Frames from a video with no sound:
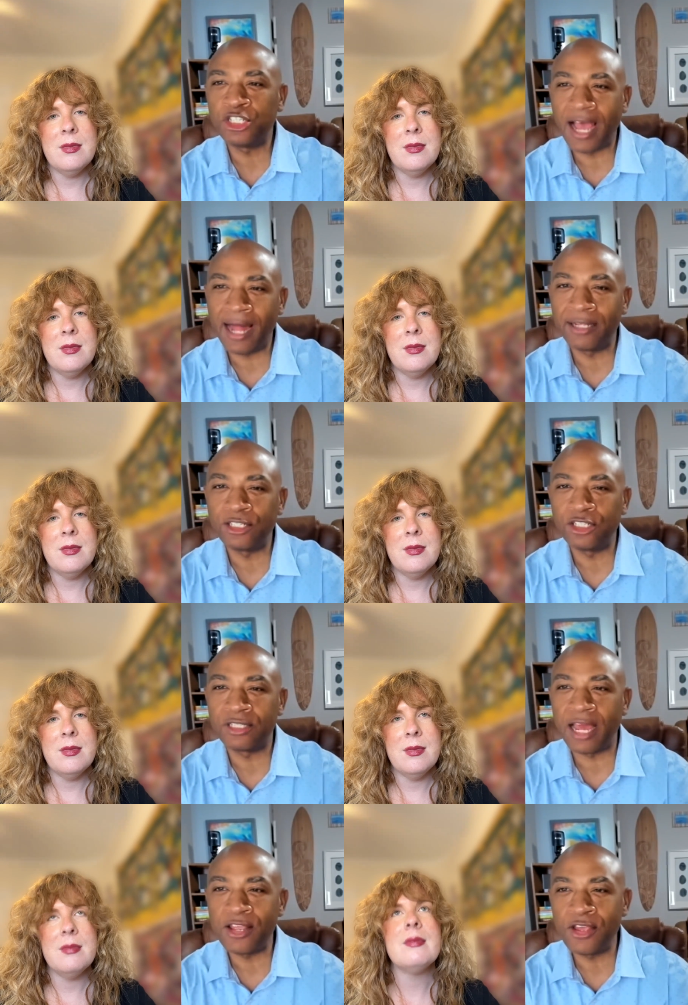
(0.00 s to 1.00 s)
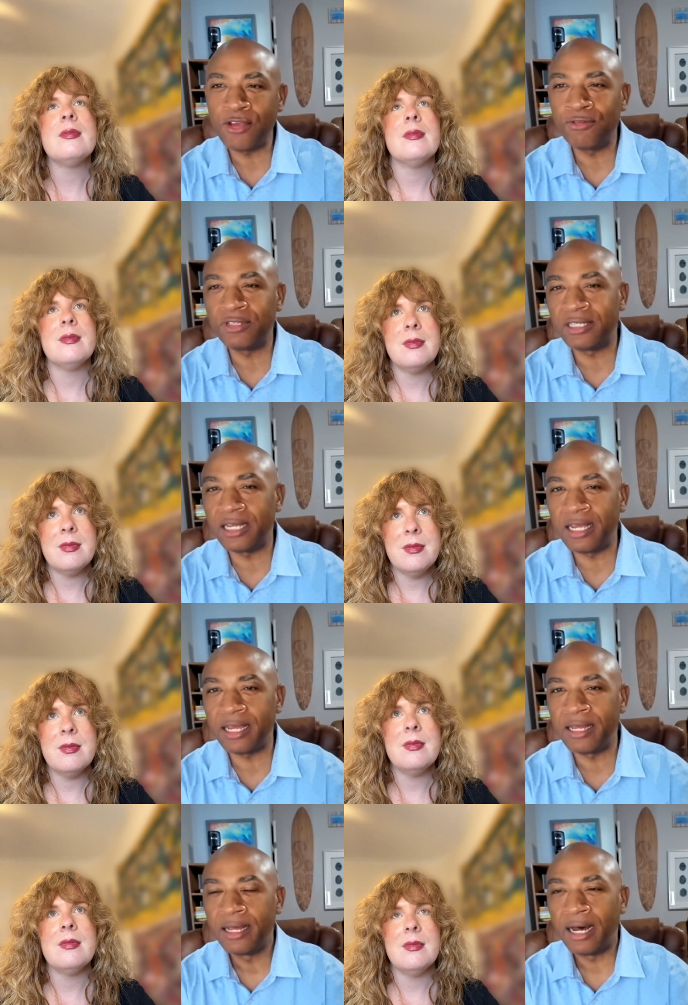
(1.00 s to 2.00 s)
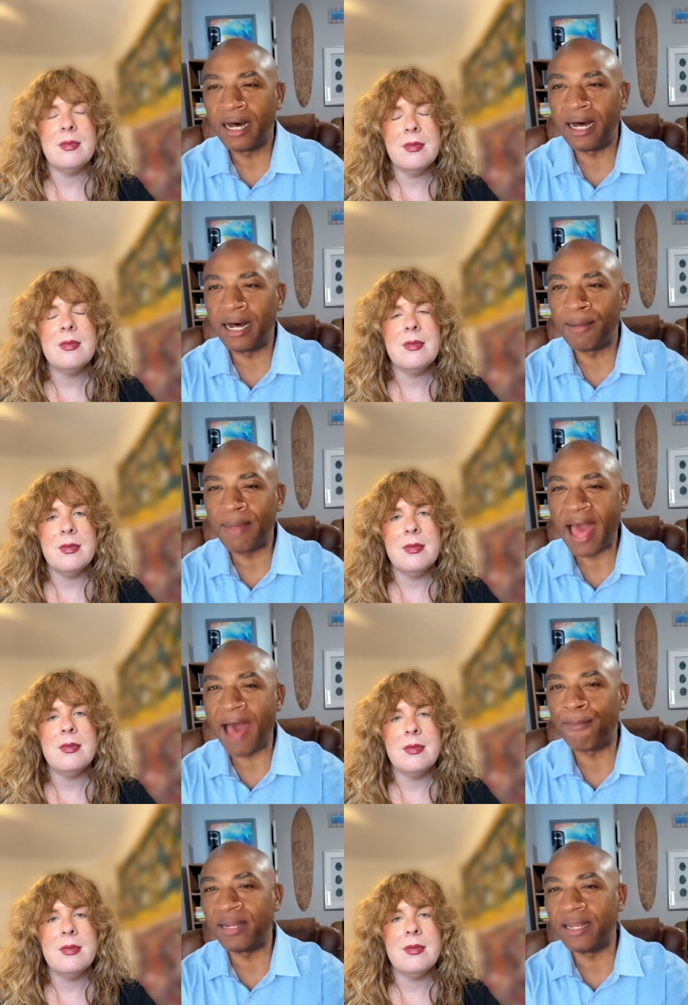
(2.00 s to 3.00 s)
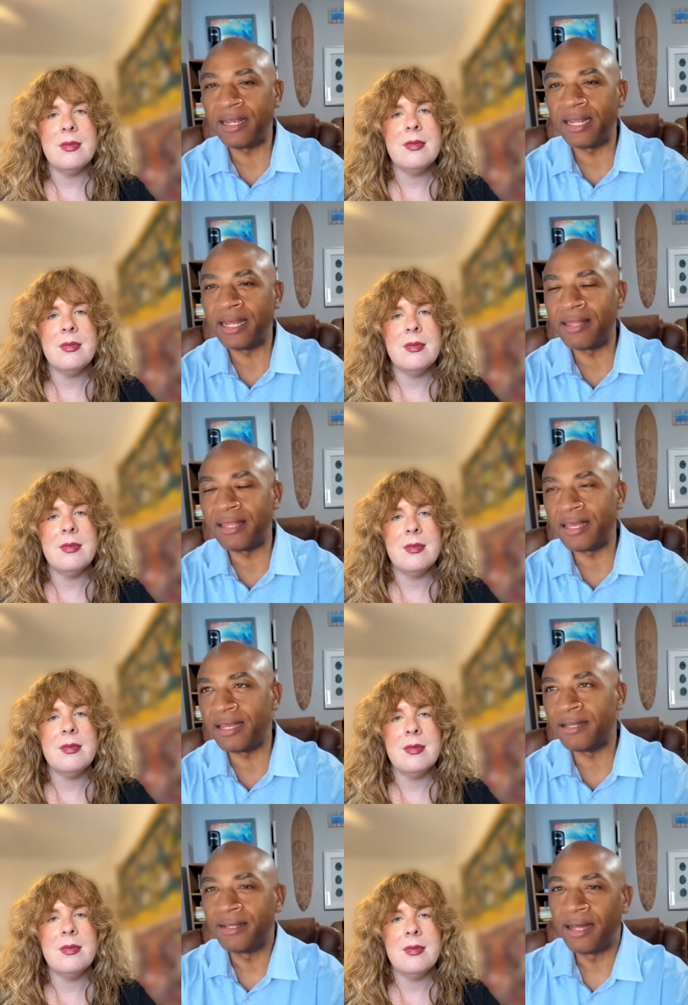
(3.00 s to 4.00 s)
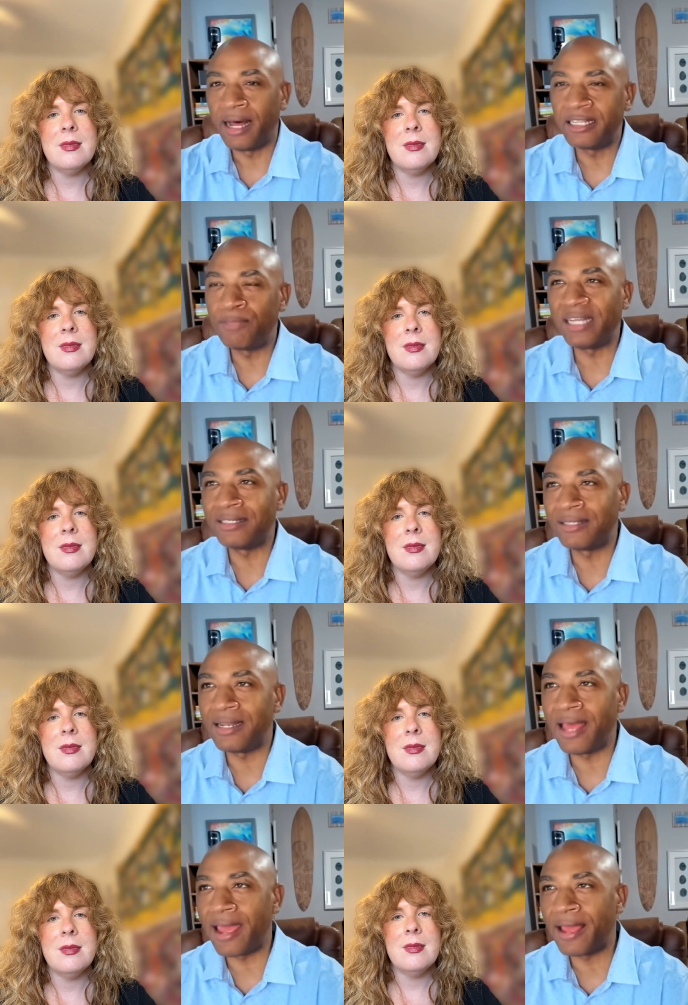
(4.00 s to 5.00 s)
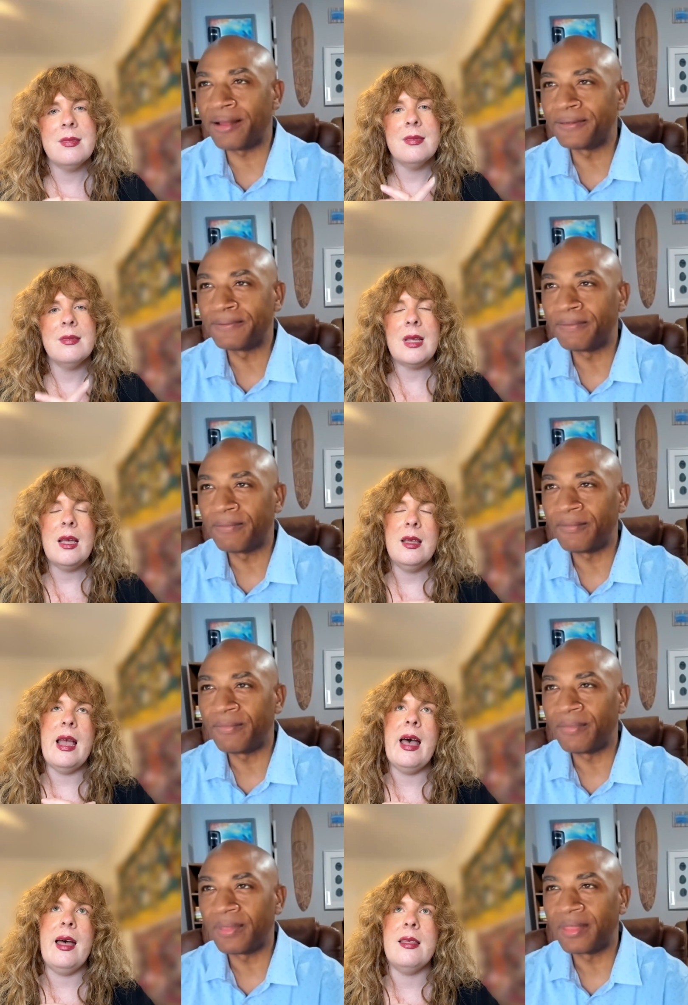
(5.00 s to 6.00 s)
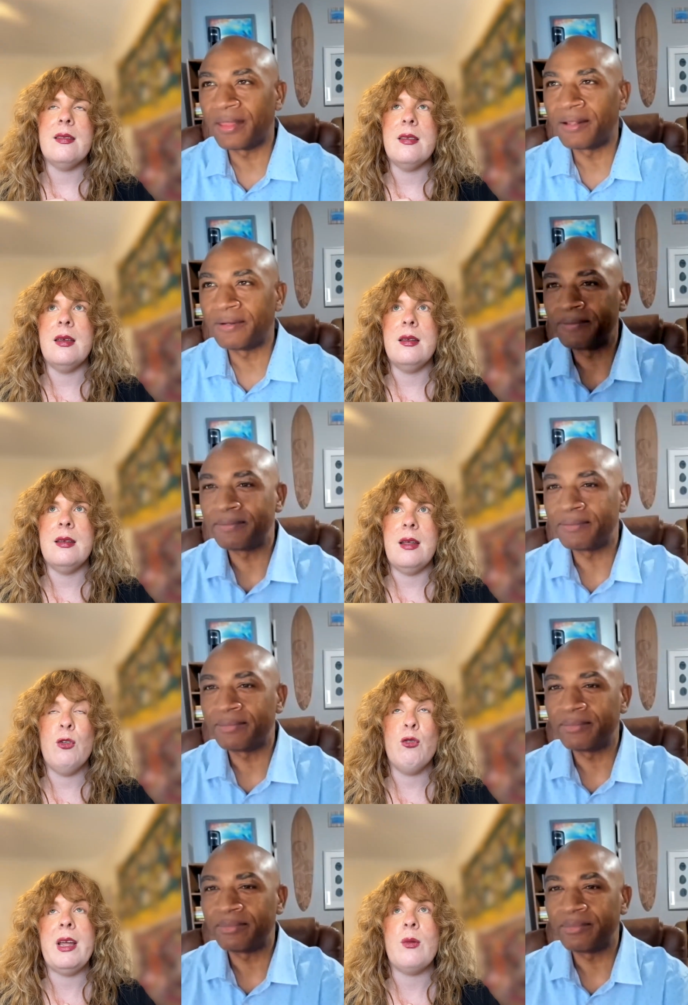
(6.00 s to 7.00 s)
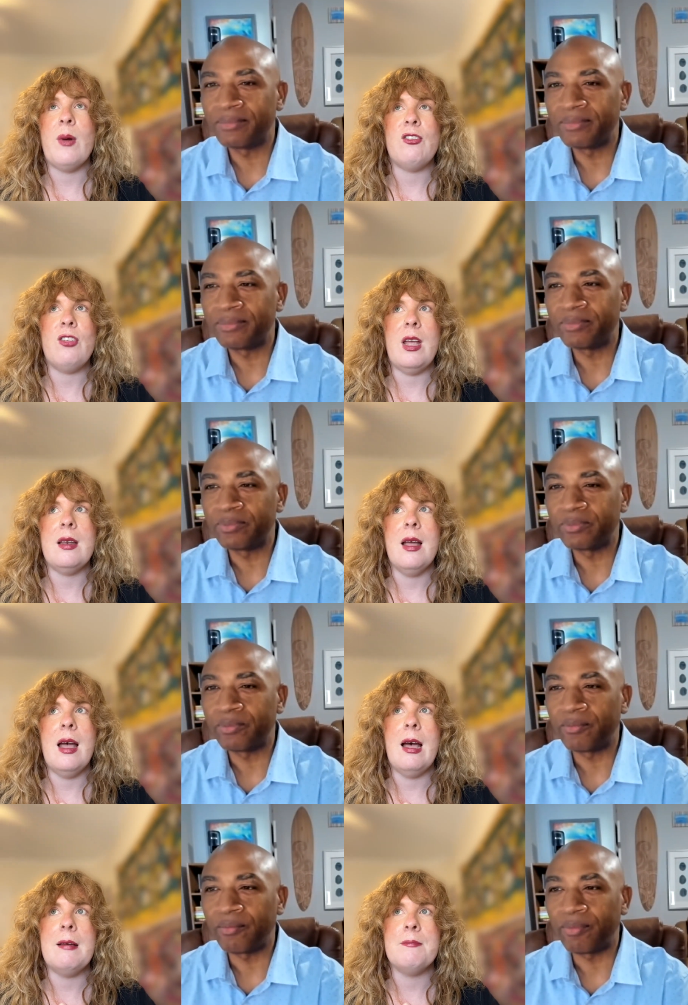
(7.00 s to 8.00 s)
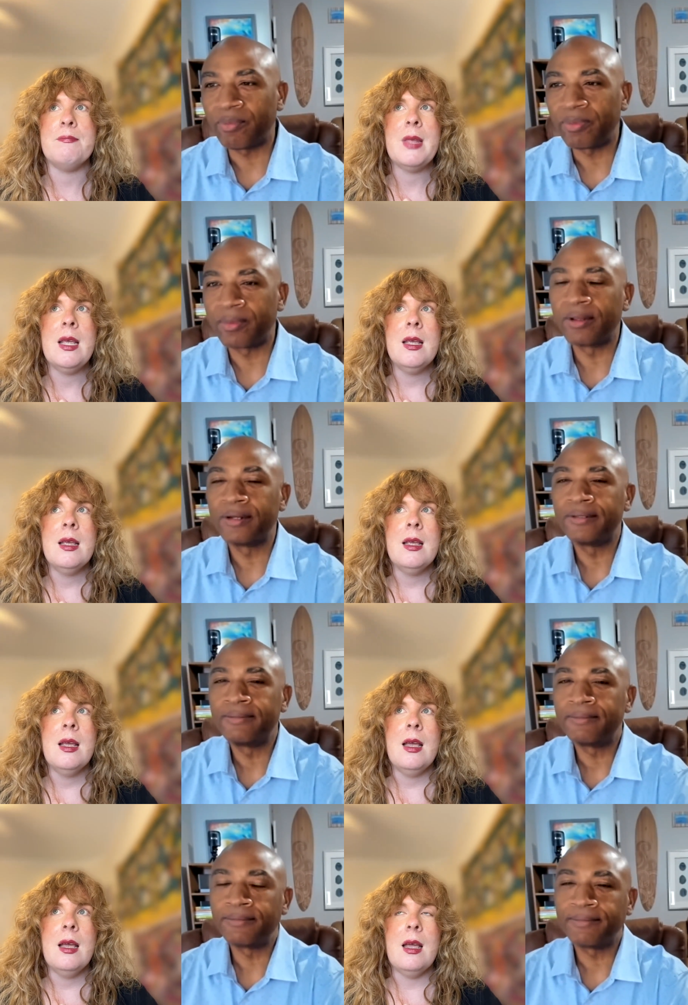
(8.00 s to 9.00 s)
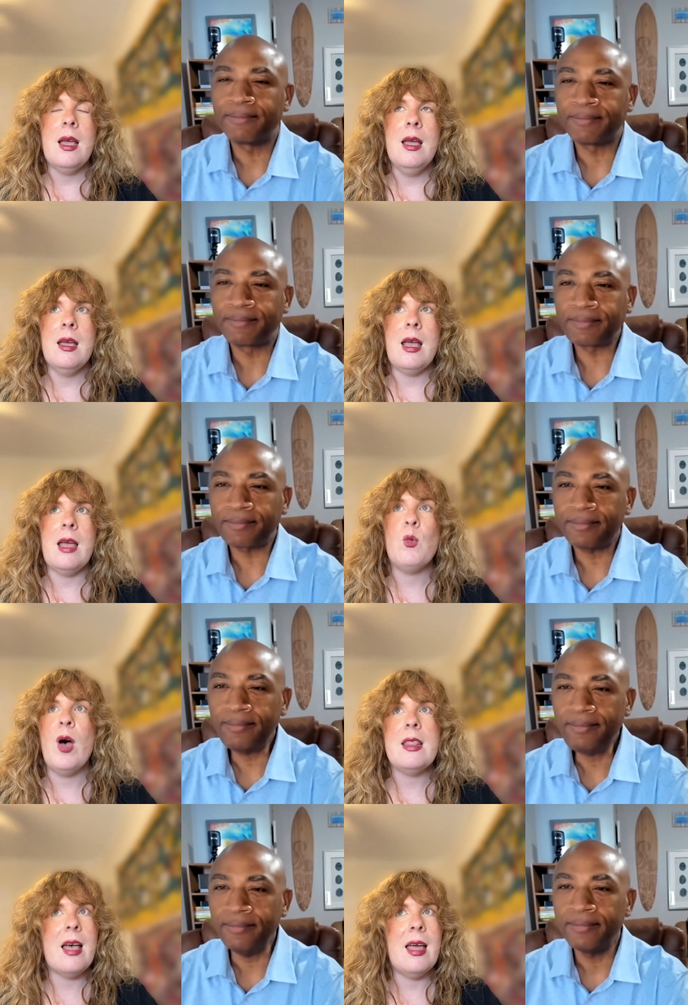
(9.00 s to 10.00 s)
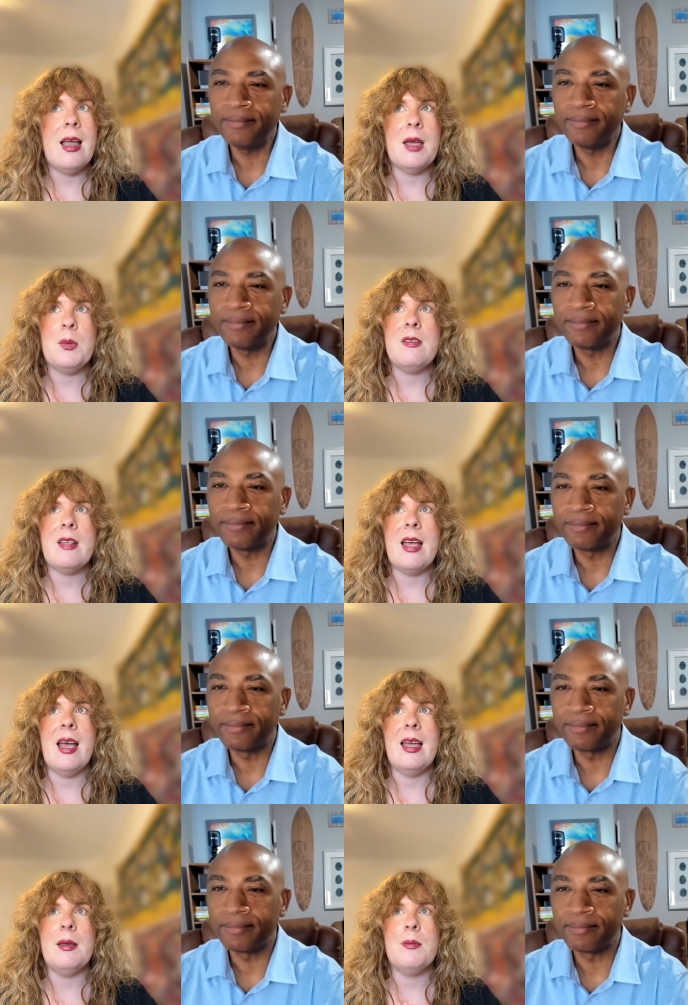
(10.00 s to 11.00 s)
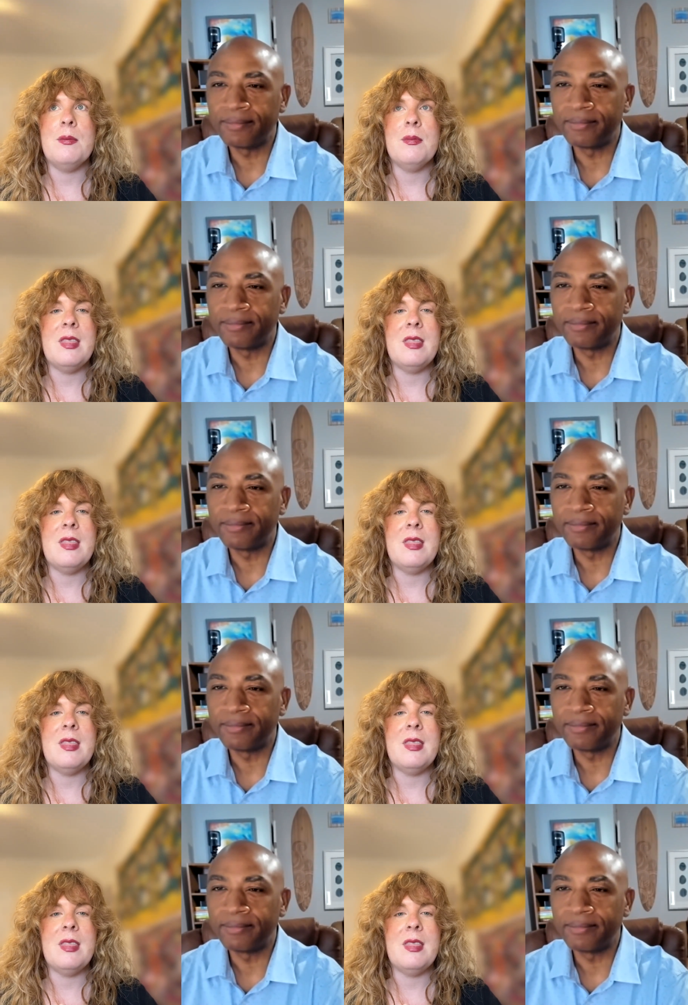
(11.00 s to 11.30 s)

Speaker 1: challenges that you see um, happening in the space today?
Speaker 2: Yeah, that's a, a great question. Um, and one that I would say I am